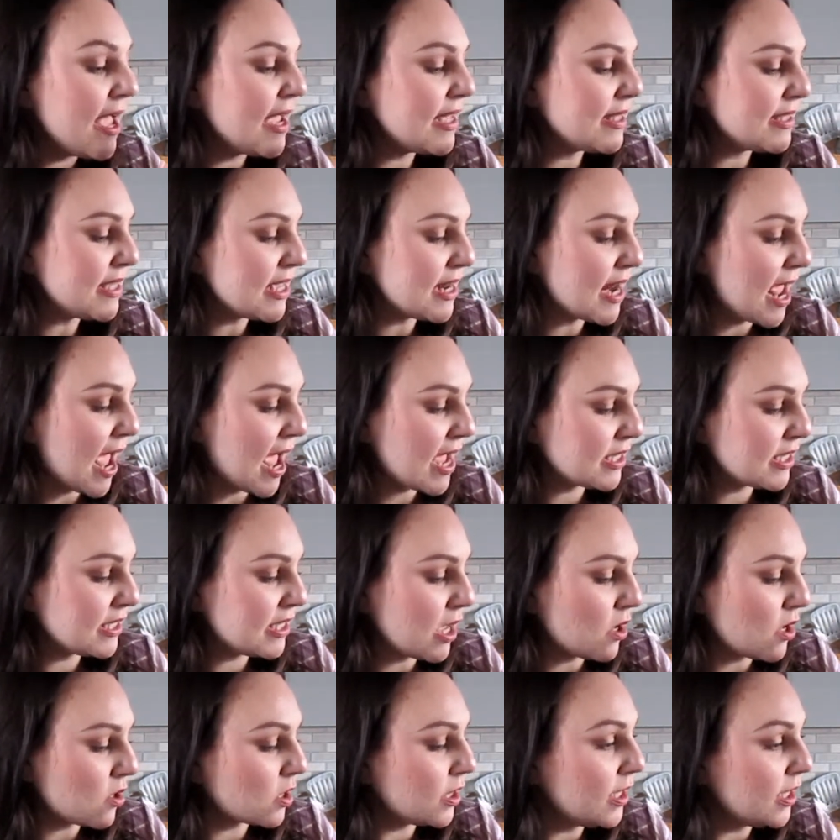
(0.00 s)
It's an
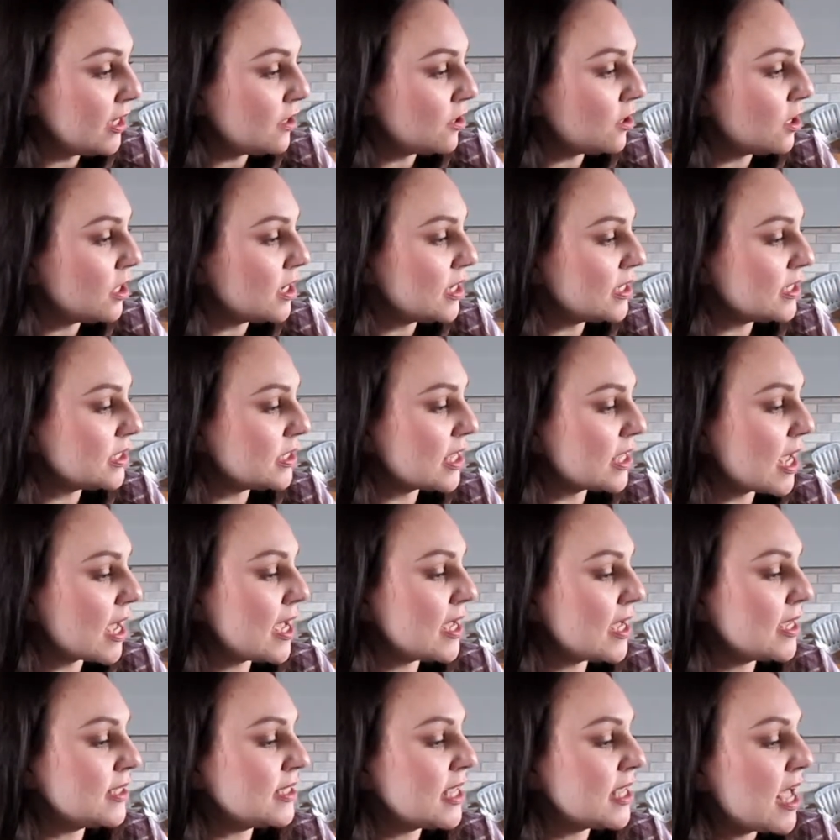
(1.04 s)
XL cleaner, it
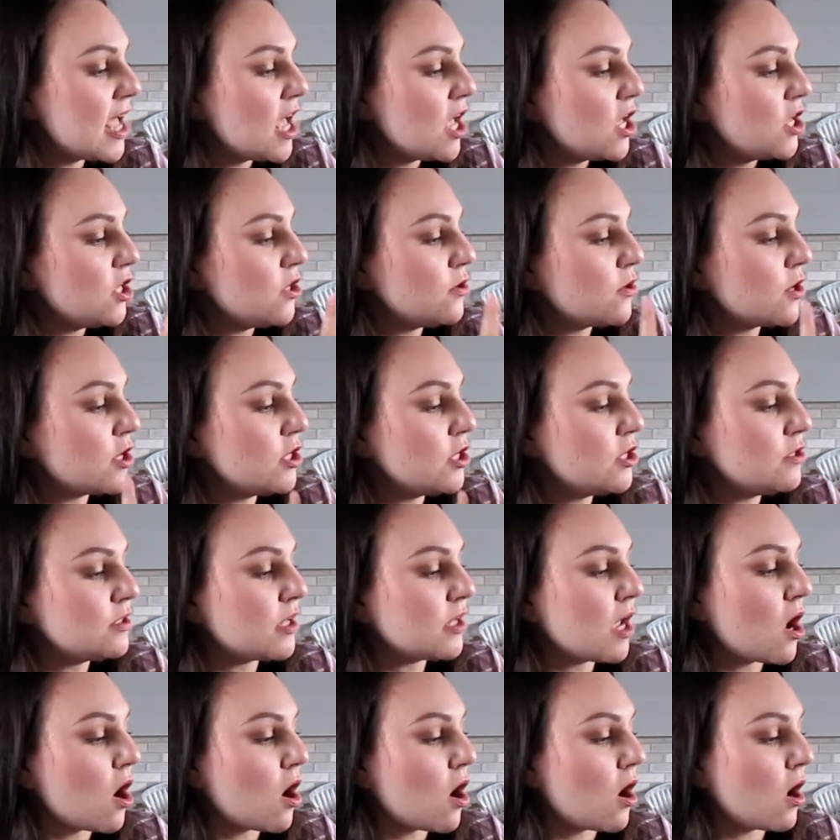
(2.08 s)
says. You can
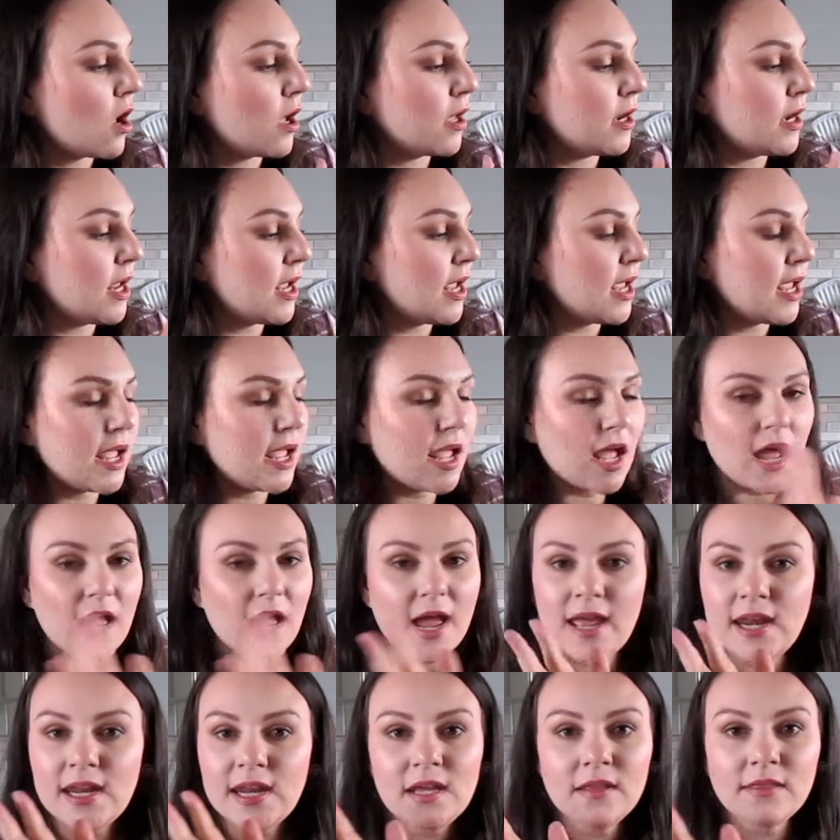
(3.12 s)
use it on
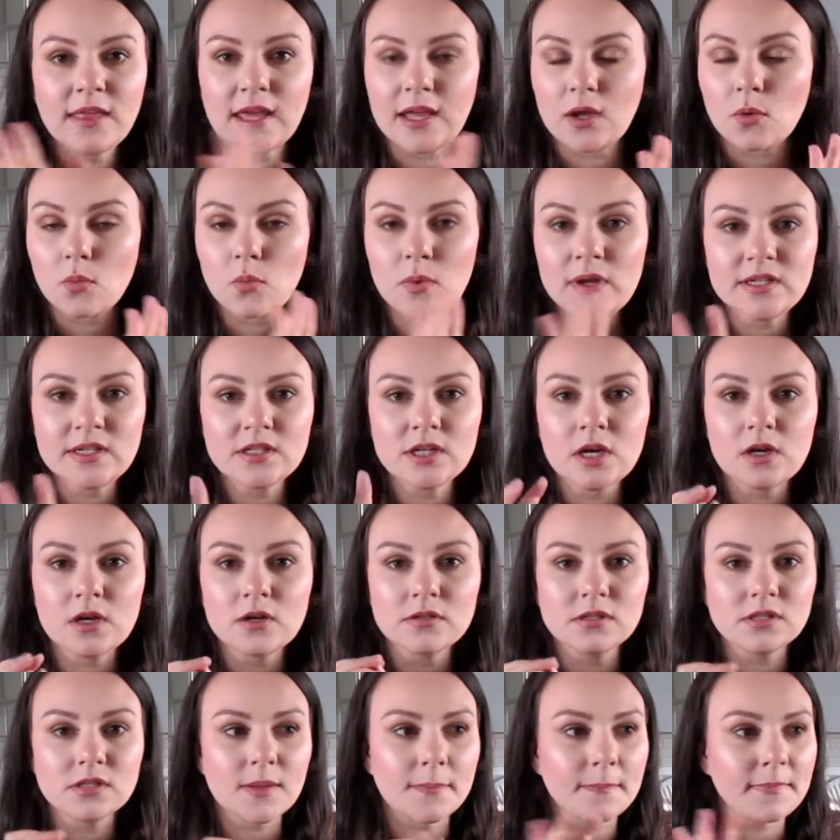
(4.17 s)
any like
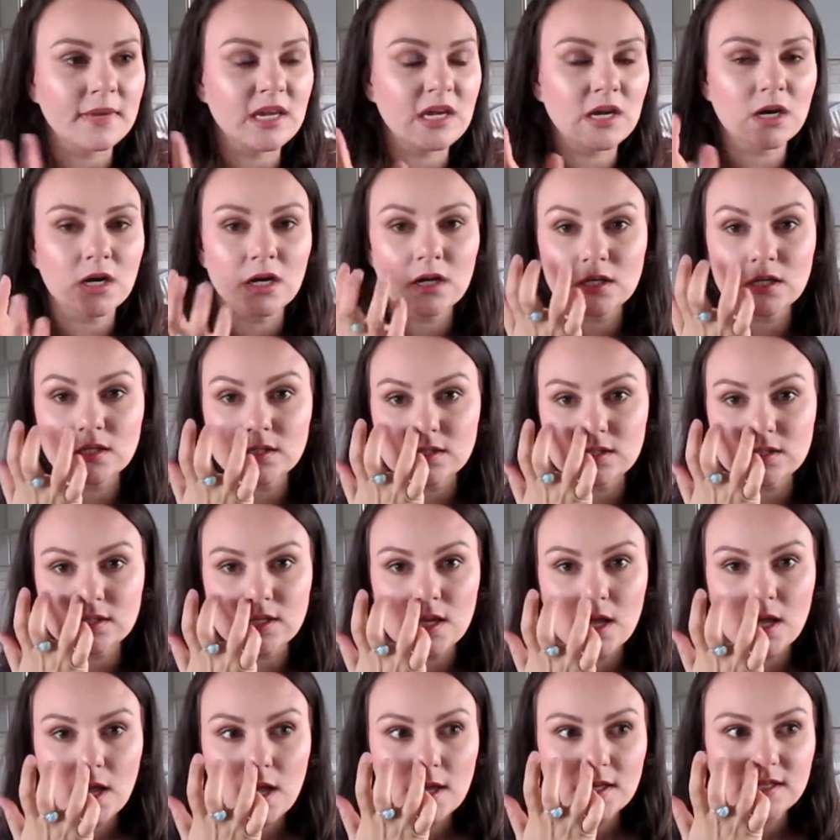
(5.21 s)
windows,
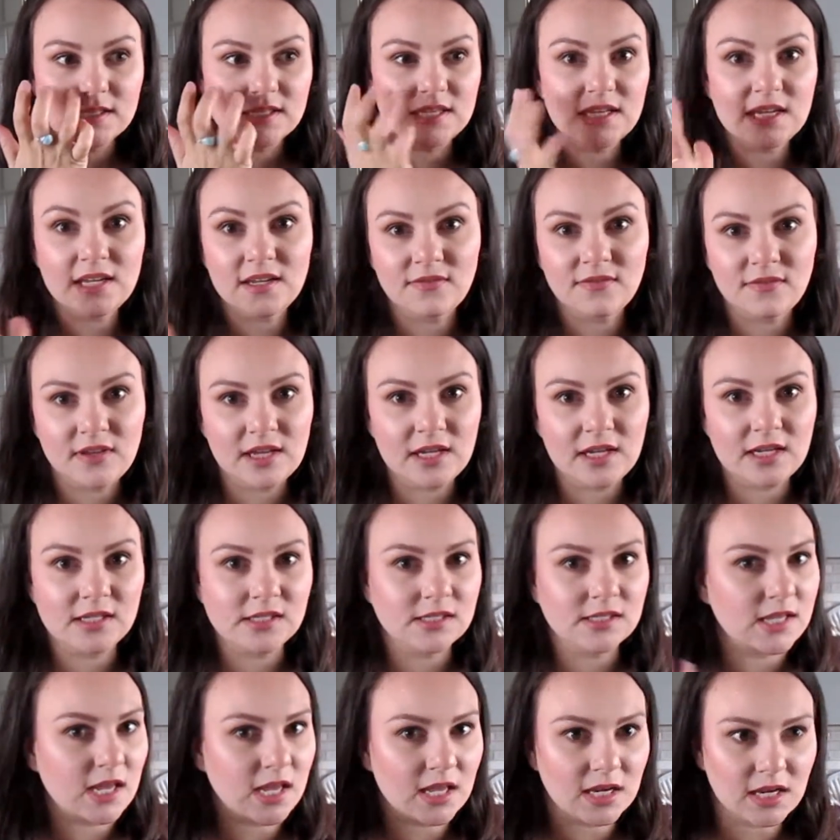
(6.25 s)
mirrors,
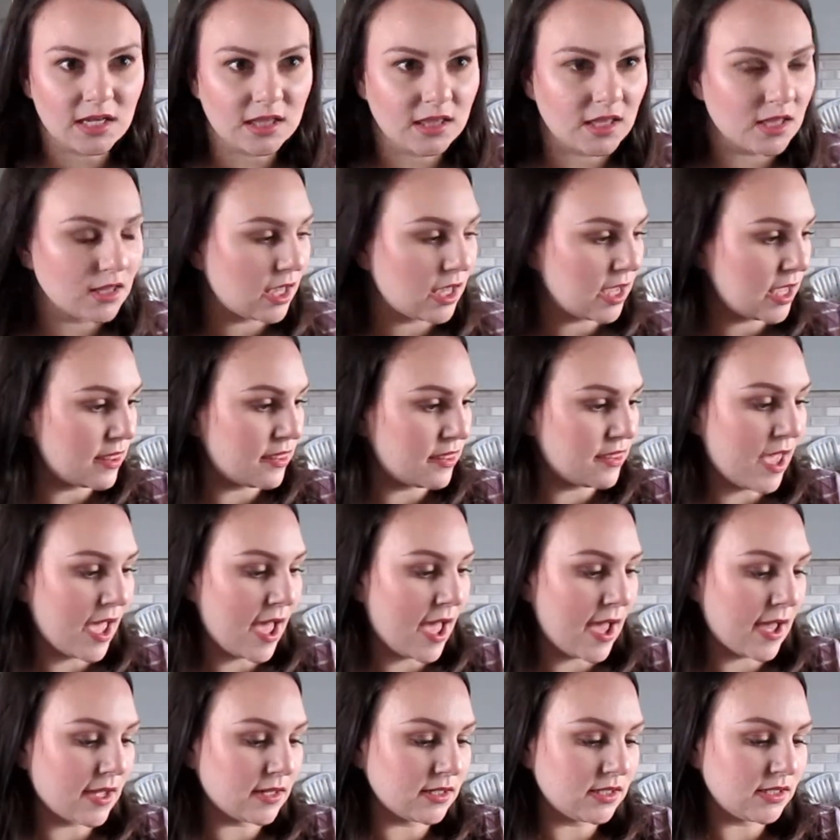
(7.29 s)
TVs, anything like
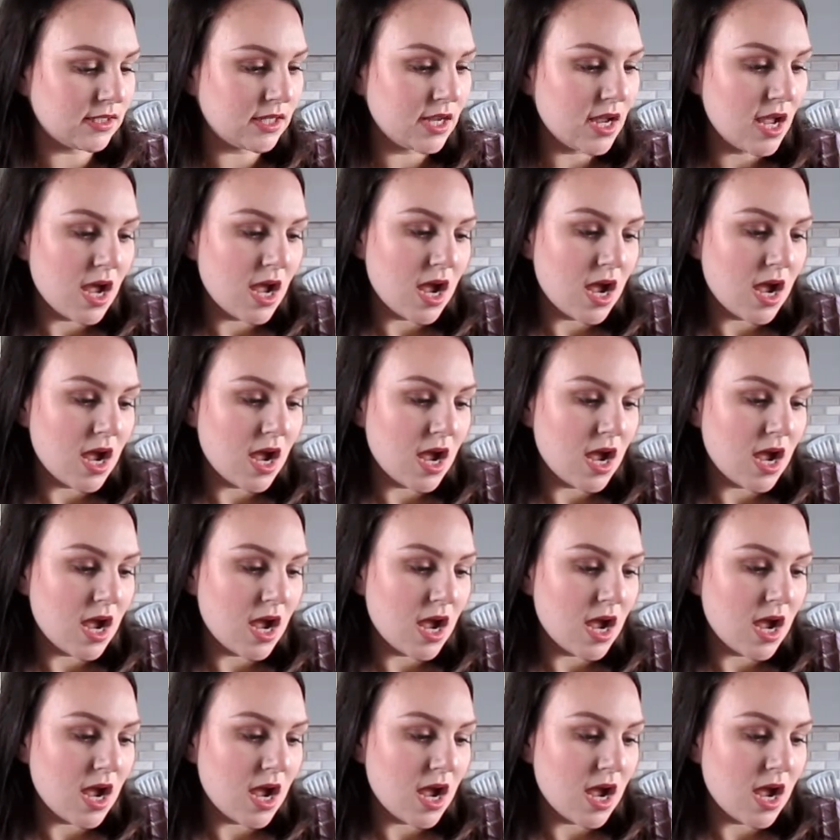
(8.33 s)
that.